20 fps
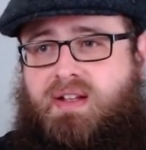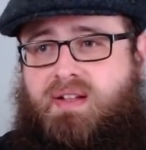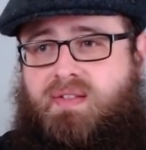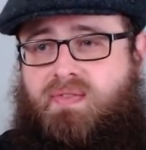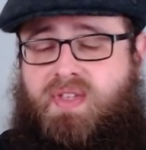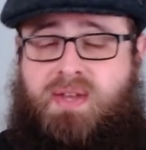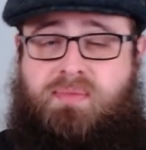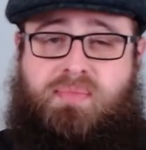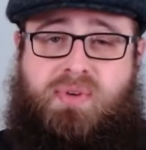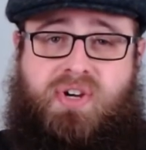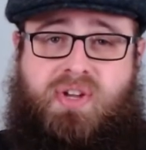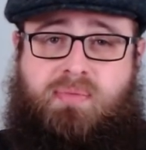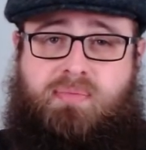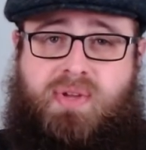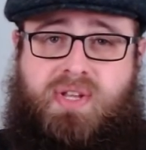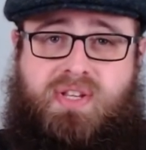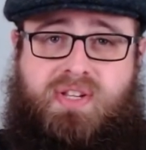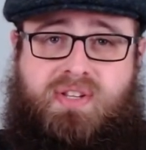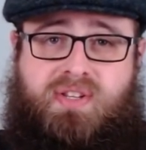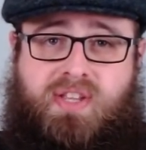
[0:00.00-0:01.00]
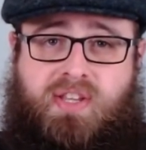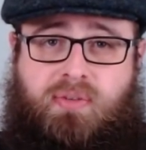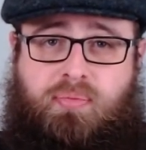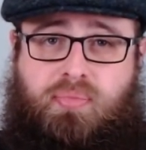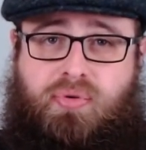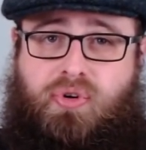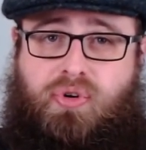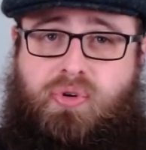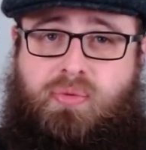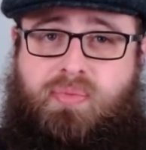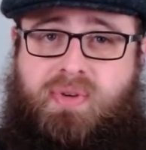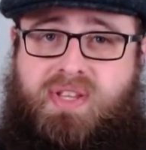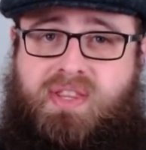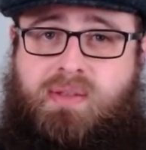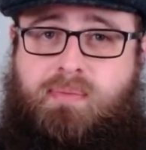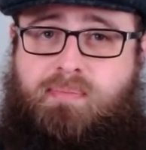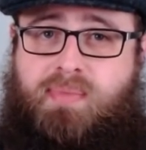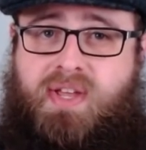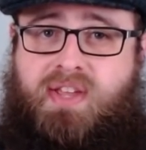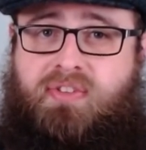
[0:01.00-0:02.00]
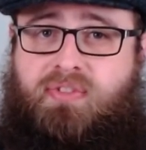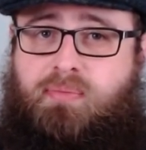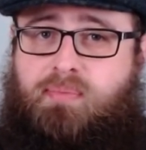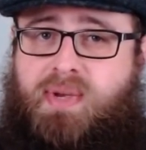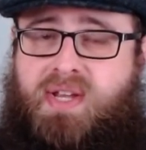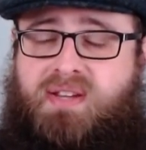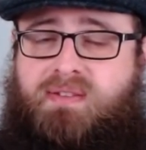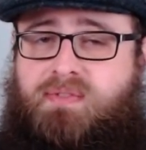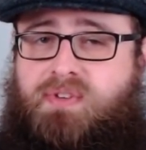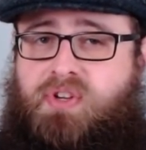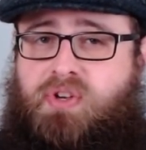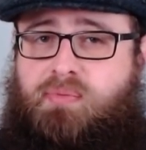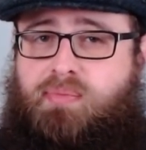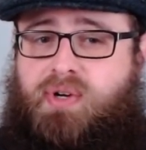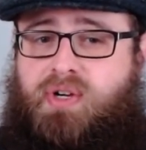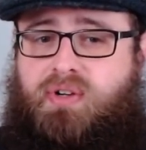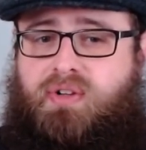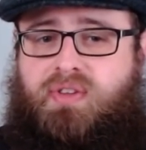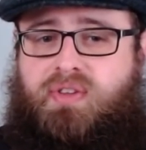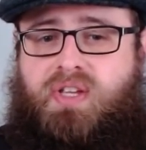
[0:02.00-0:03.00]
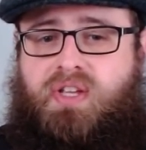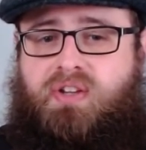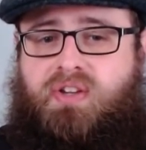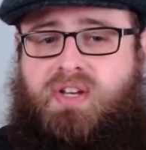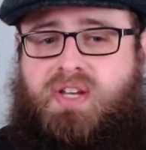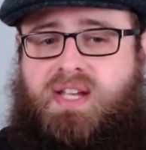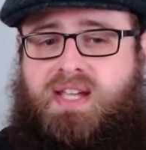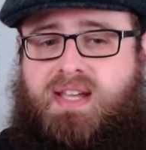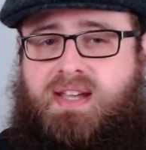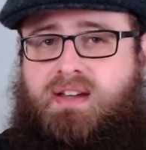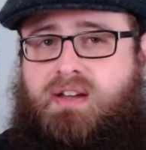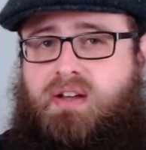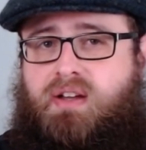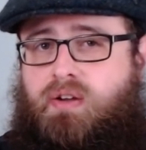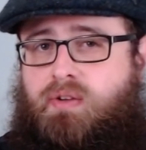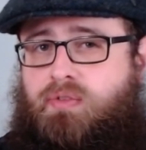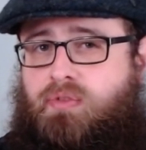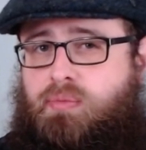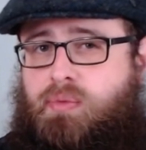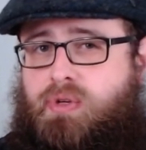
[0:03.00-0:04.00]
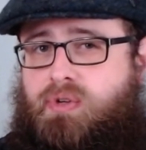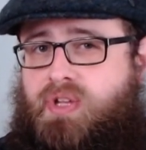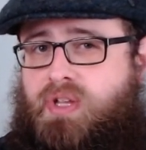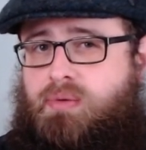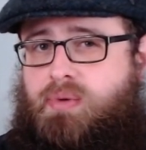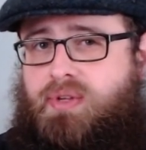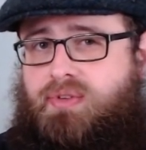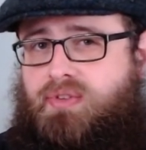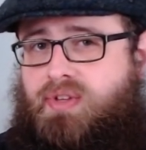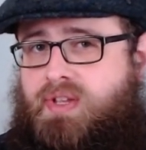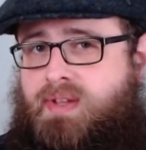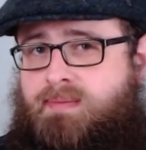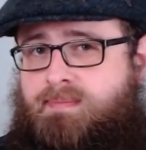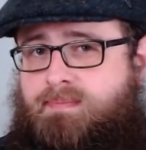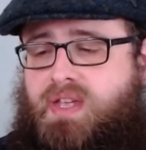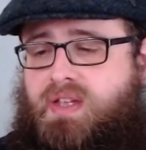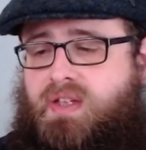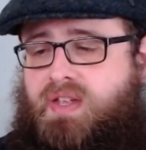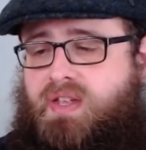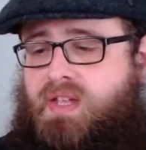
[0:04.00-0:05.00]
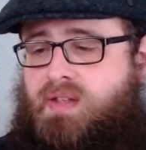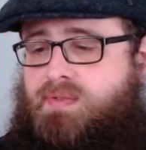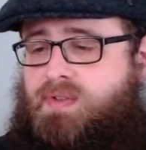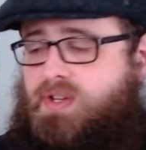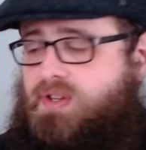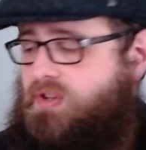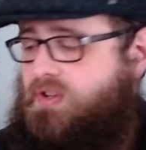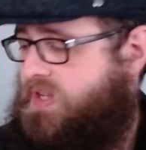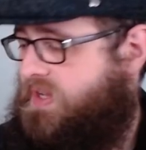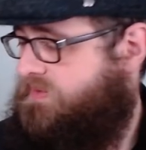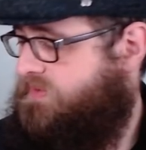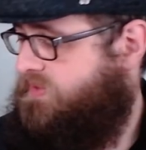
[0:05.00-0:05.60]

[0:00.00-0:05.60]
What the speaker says: in my opinion, that's probably the best bang for your buck that you're going to get out of smoky whiskey. If you do have a